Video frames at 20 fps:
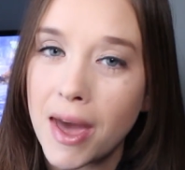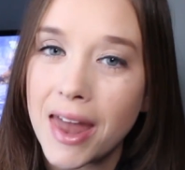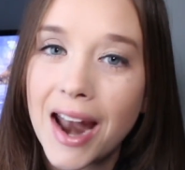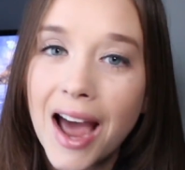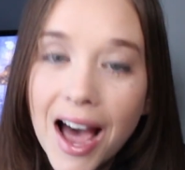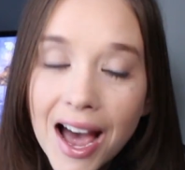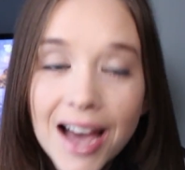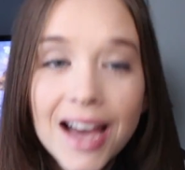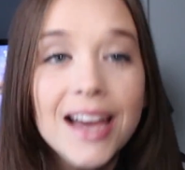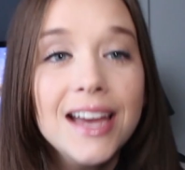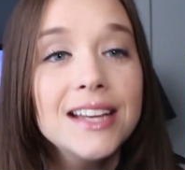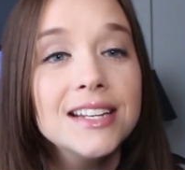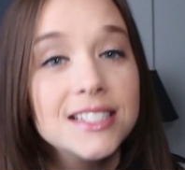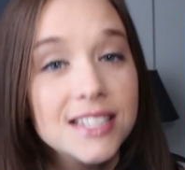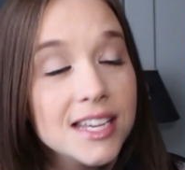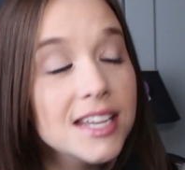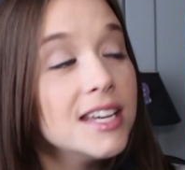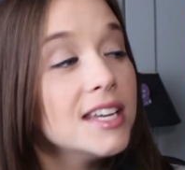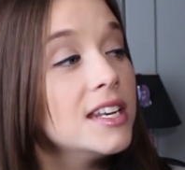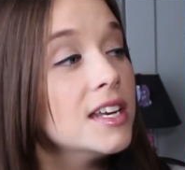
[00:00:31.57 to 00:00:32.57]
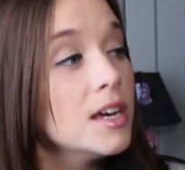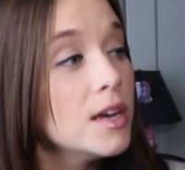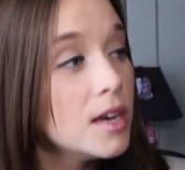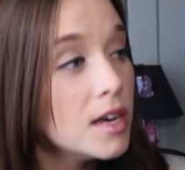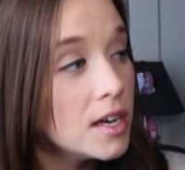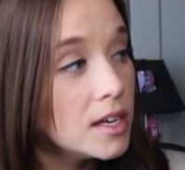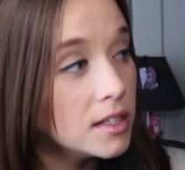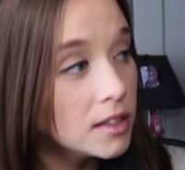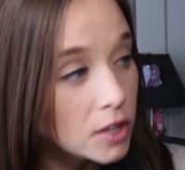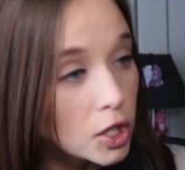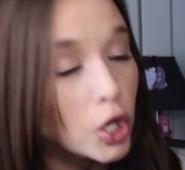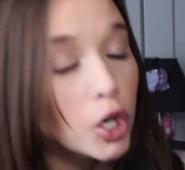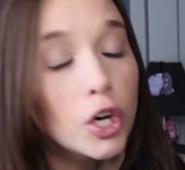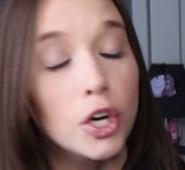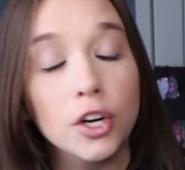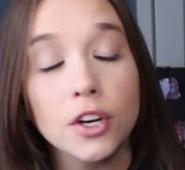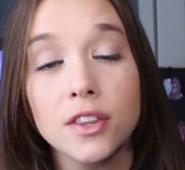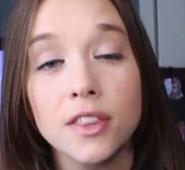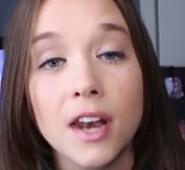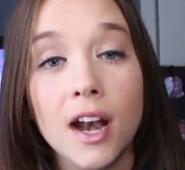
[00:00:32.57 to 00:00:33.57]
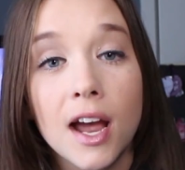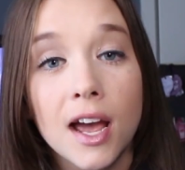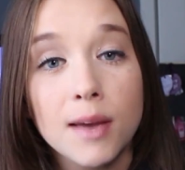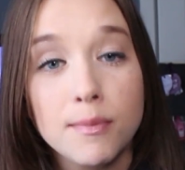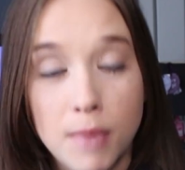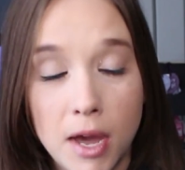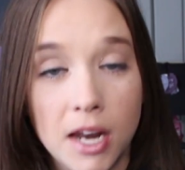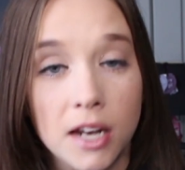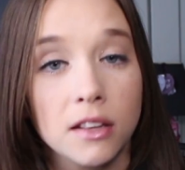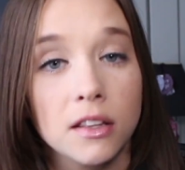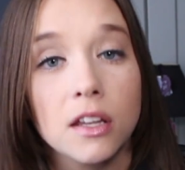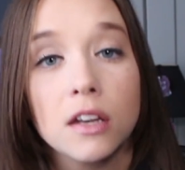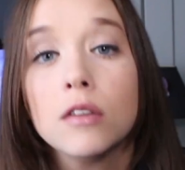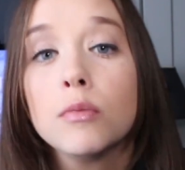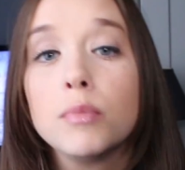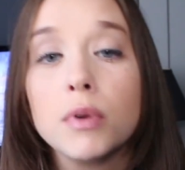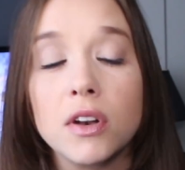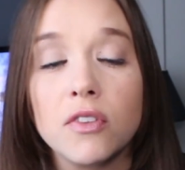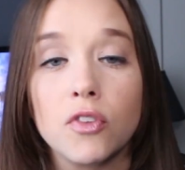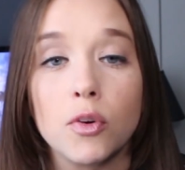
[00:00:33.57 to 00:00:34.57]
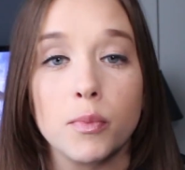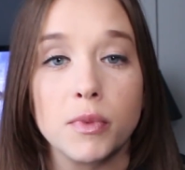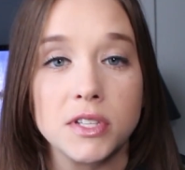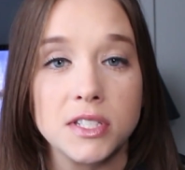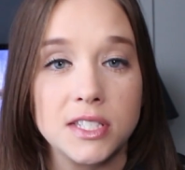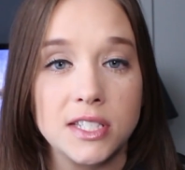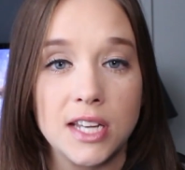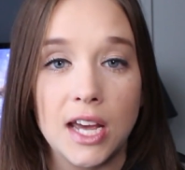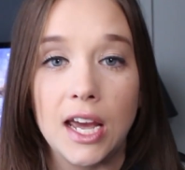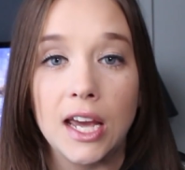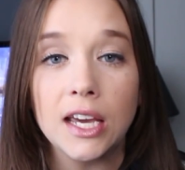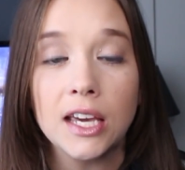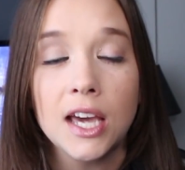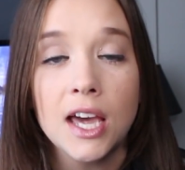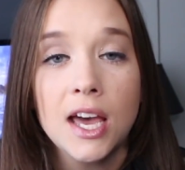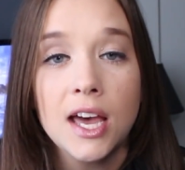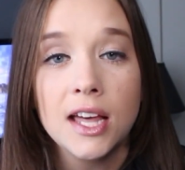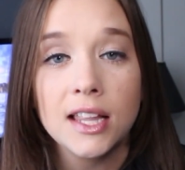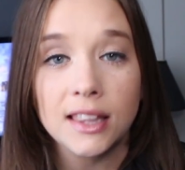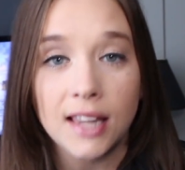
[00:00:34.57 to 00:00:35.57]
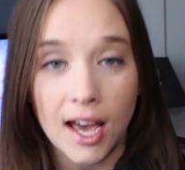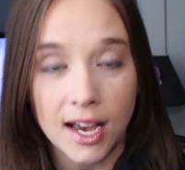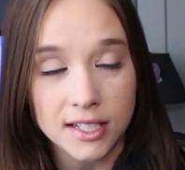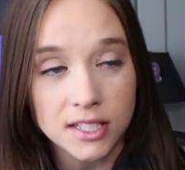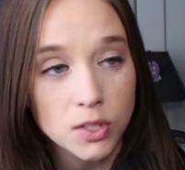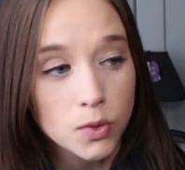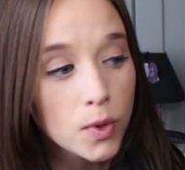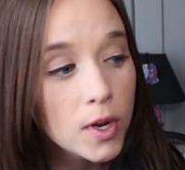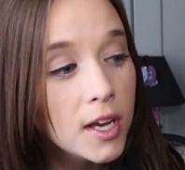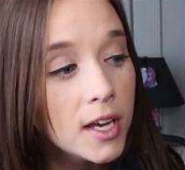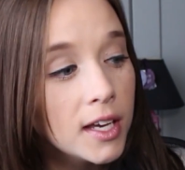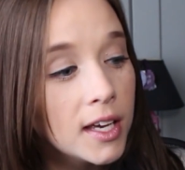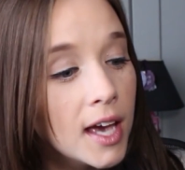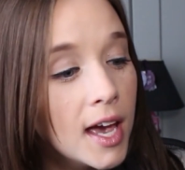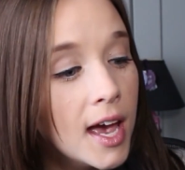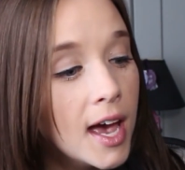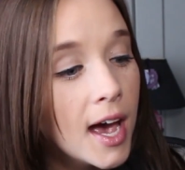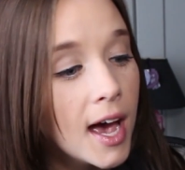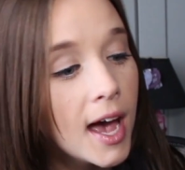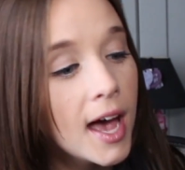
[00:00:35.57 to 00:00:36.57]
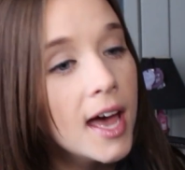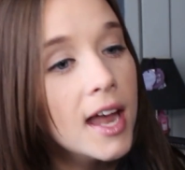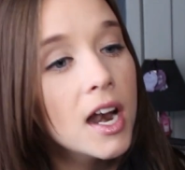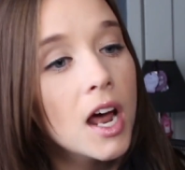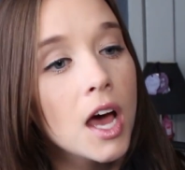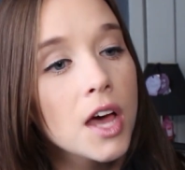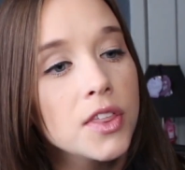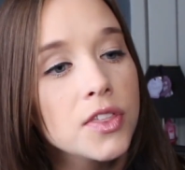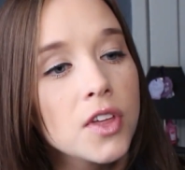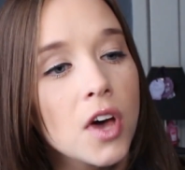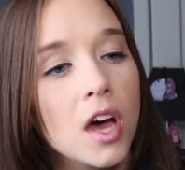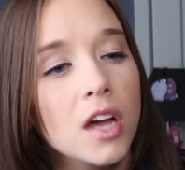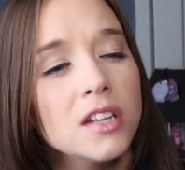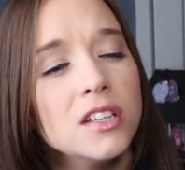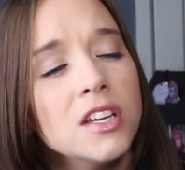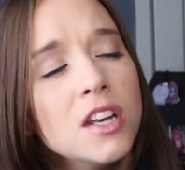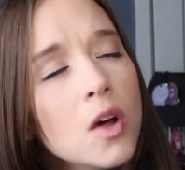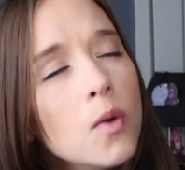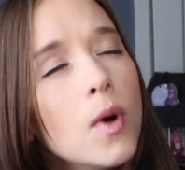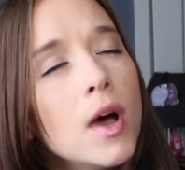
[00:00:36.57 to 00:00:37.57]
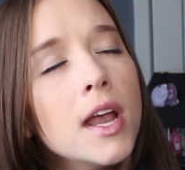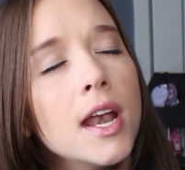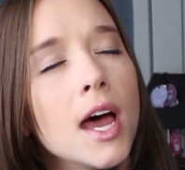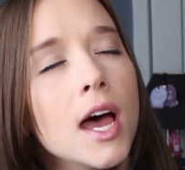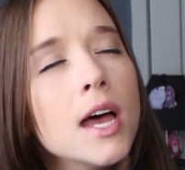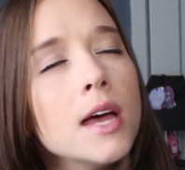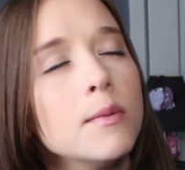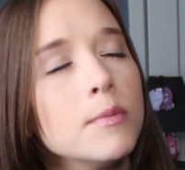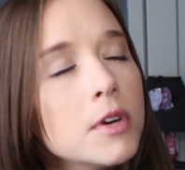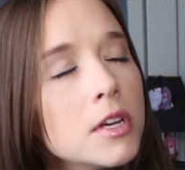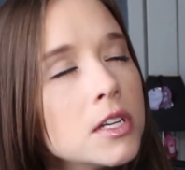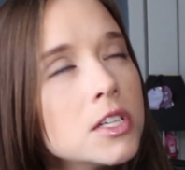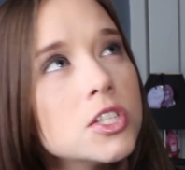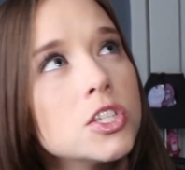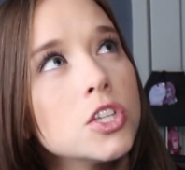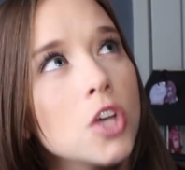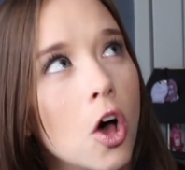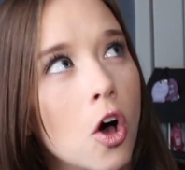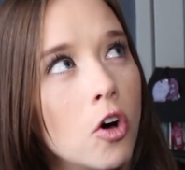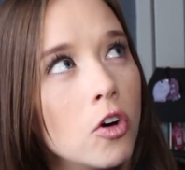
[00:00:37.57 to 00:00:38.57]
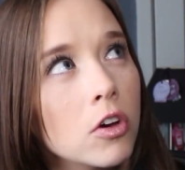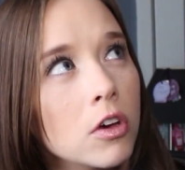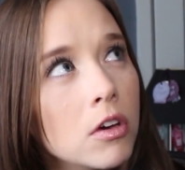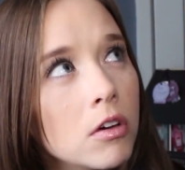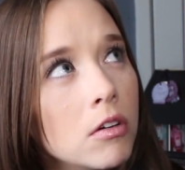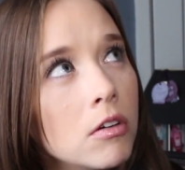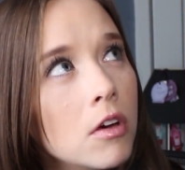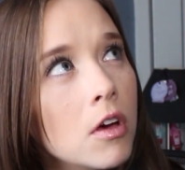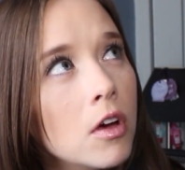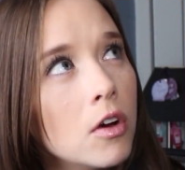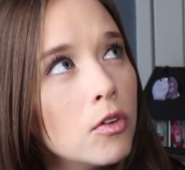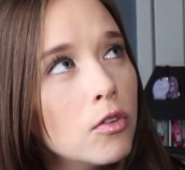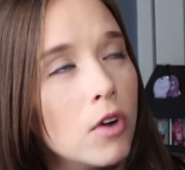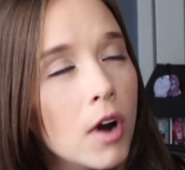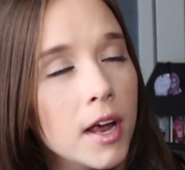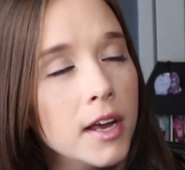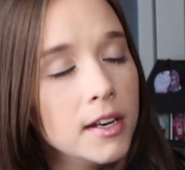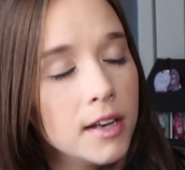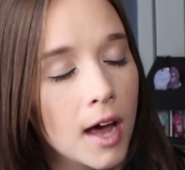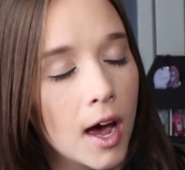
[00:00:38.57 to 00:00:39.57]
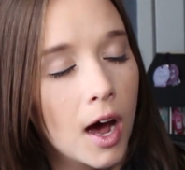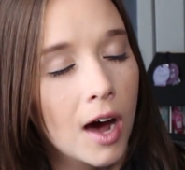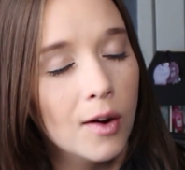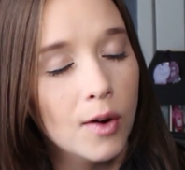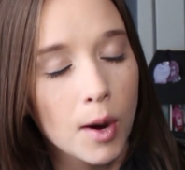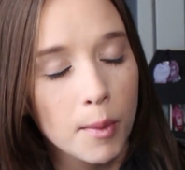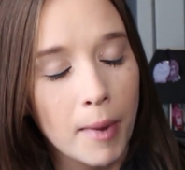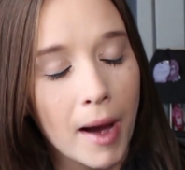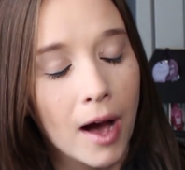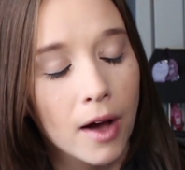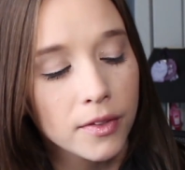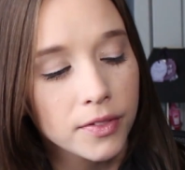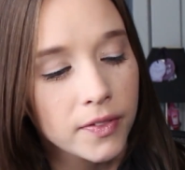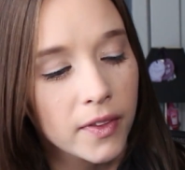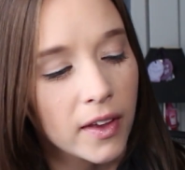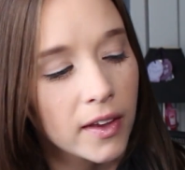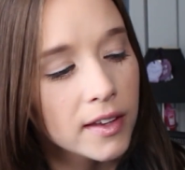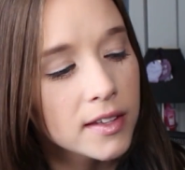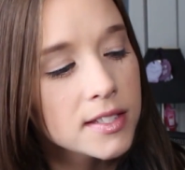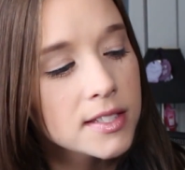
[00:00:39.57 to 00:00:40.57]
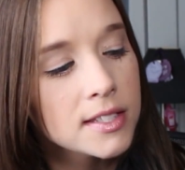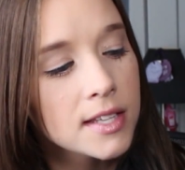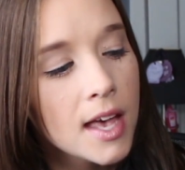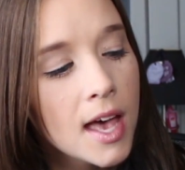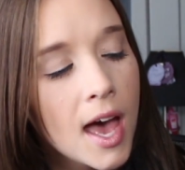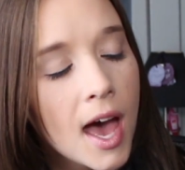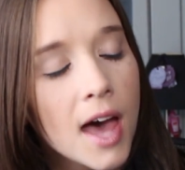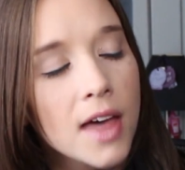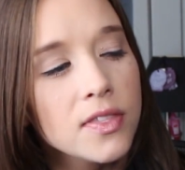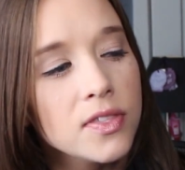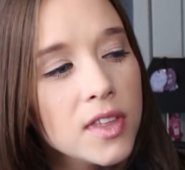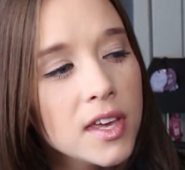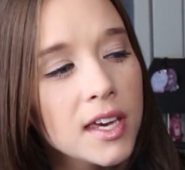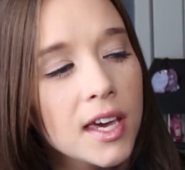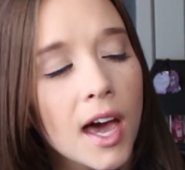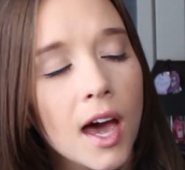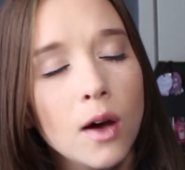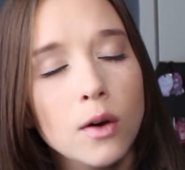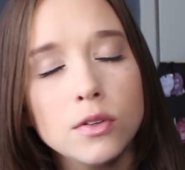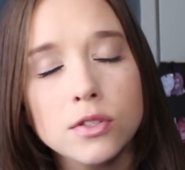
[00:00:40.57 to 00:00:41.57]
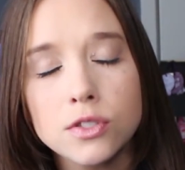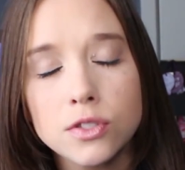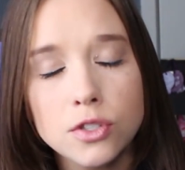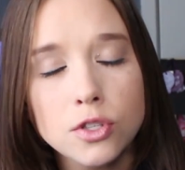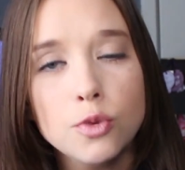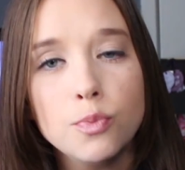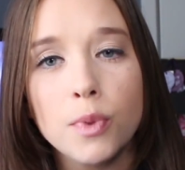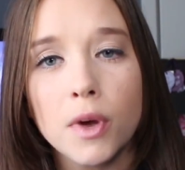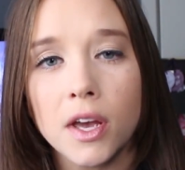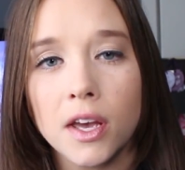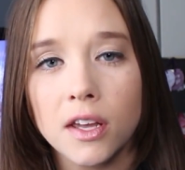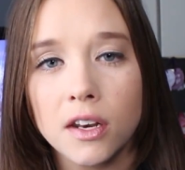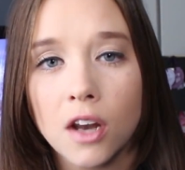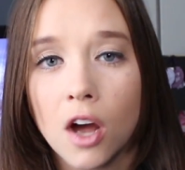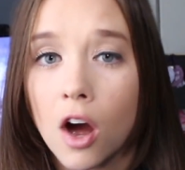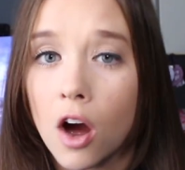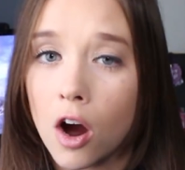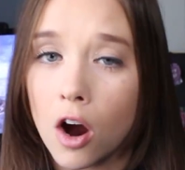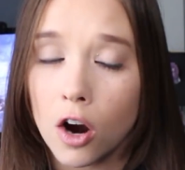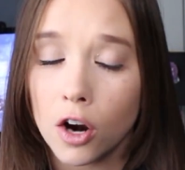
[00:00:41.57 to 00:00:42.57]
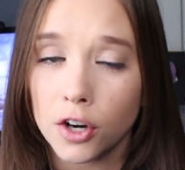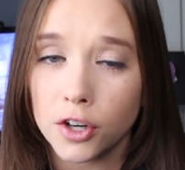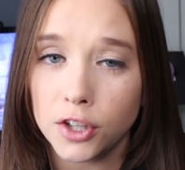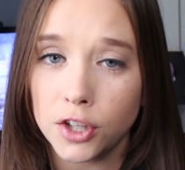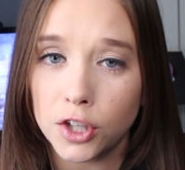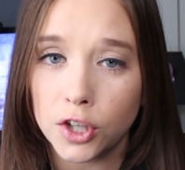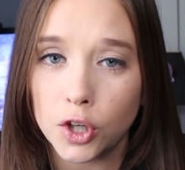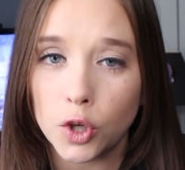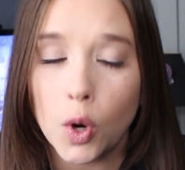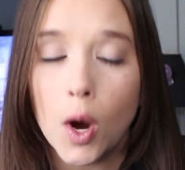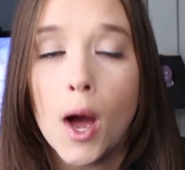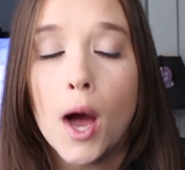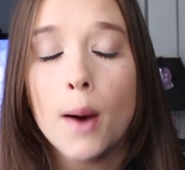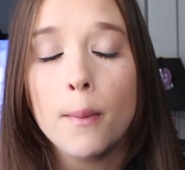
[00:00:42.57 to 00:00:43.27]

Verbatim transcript: And I did learn that I made a little bit of a mistake last week and I thought, you know what, I'm gonna sulk right now about this and think, how stupid are you?